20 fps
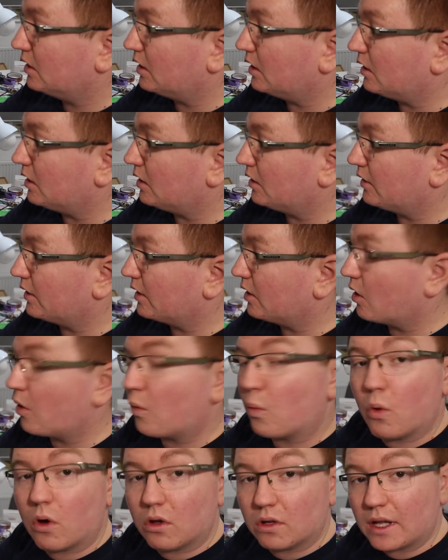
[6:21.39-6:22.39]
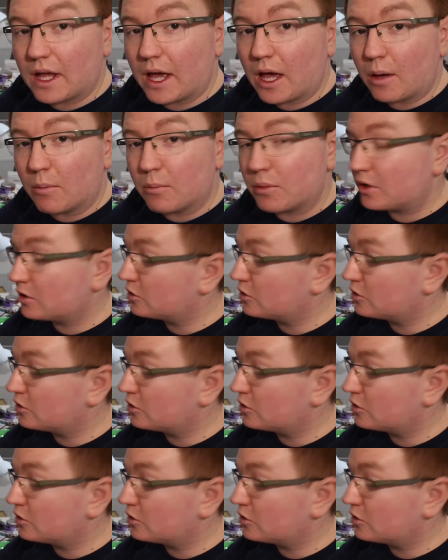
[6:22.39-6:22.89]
They are 1 amp,